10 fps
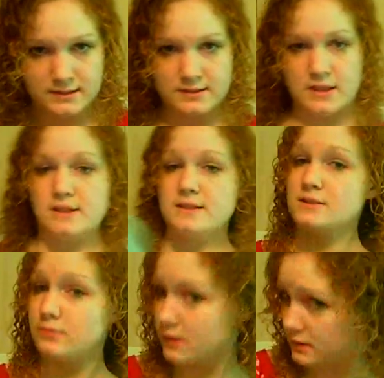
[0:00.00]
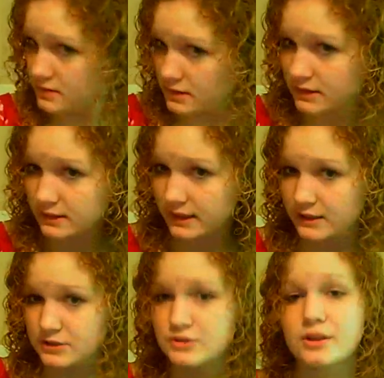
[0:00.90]
So this is what it was looking
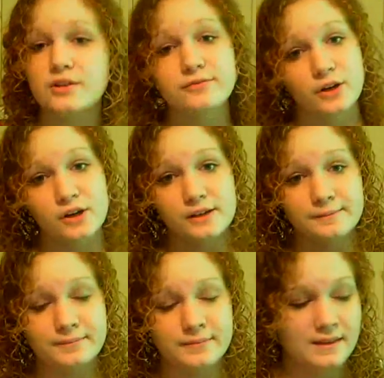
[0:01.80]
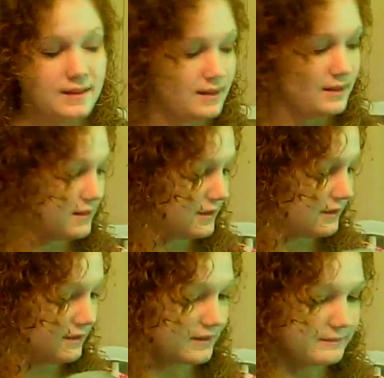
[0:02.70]
like so far.
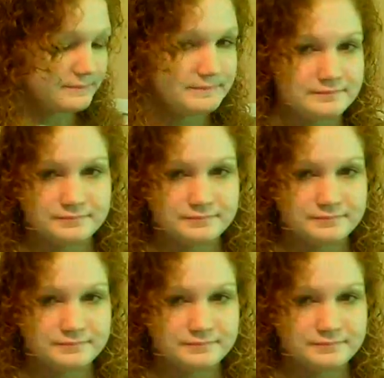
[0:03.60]
And